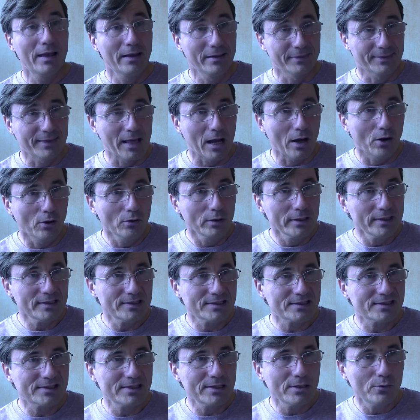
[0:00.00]
Now let's
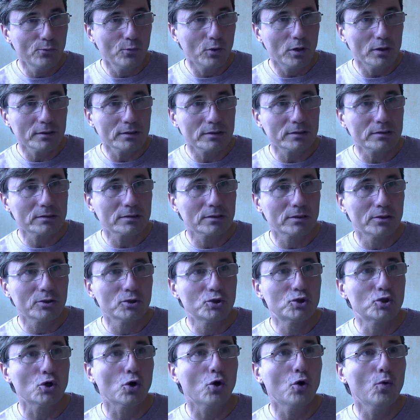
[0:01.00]
see what
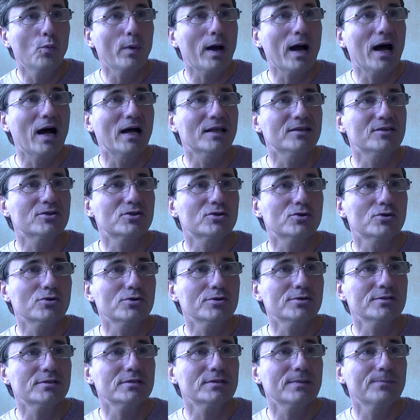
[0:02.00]
Job
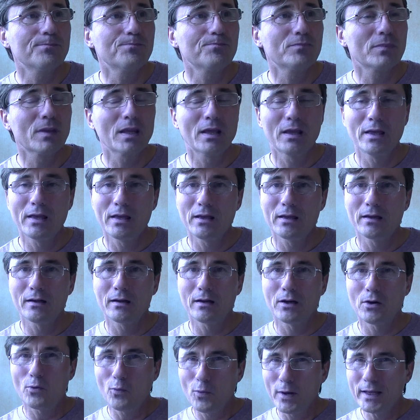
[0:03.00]
answers
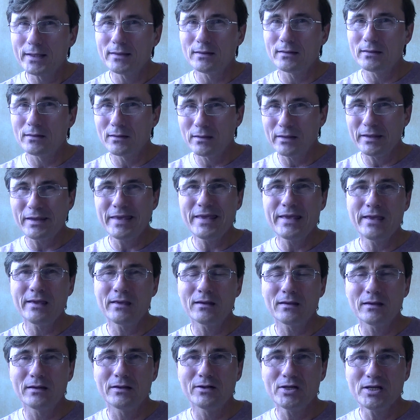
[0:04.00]
when he
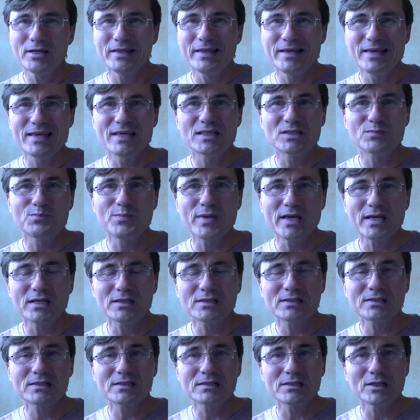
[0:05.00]

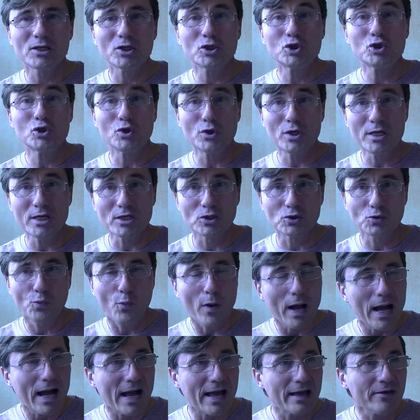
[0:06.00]
speaks to his
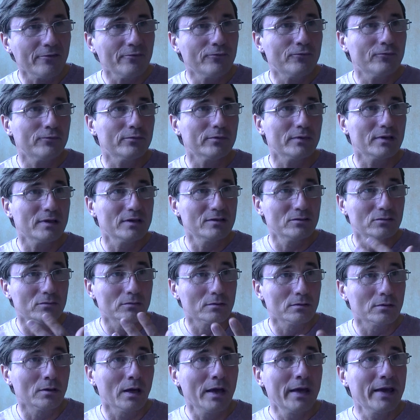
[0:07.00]
wife
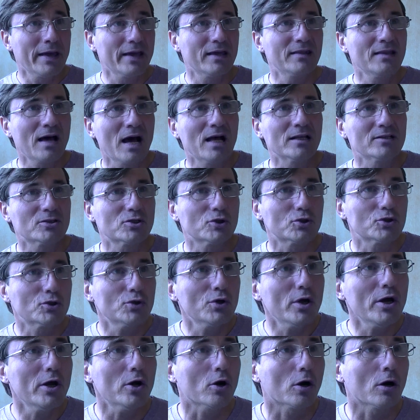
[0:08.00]
in answer to
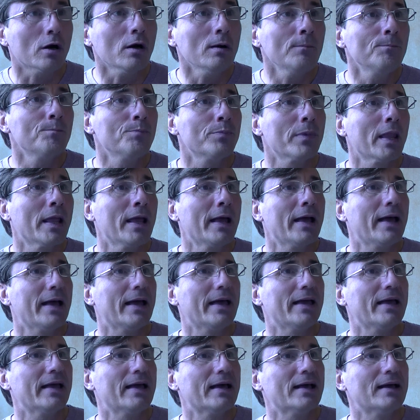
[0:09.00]
her,
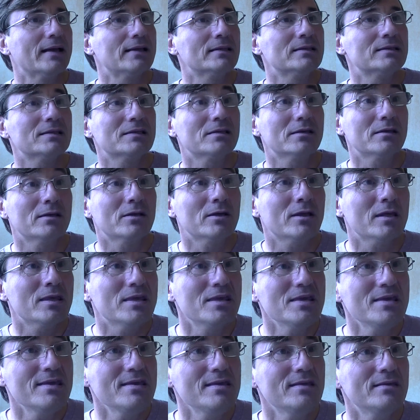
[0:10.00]
and
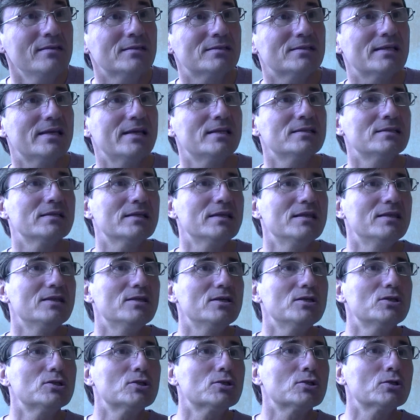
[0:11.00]
he says in
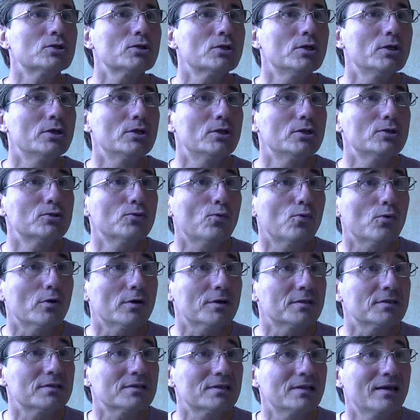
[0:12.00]
these
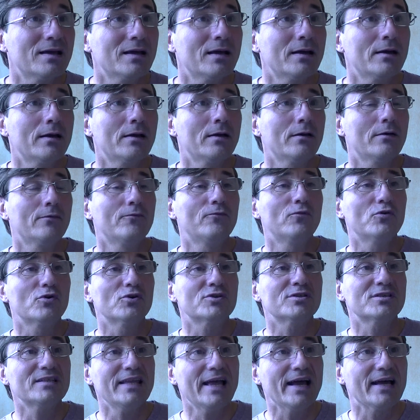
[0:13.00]
words,
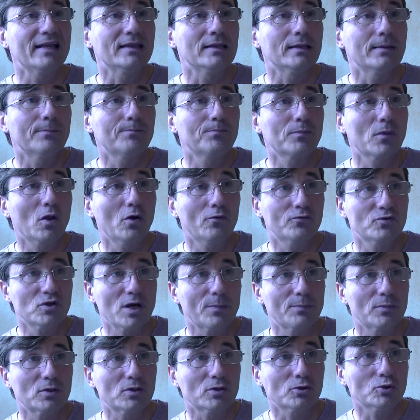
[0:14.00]
verse 10 of
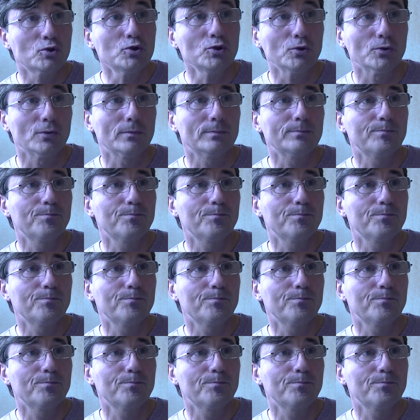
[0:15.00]
chapter 2.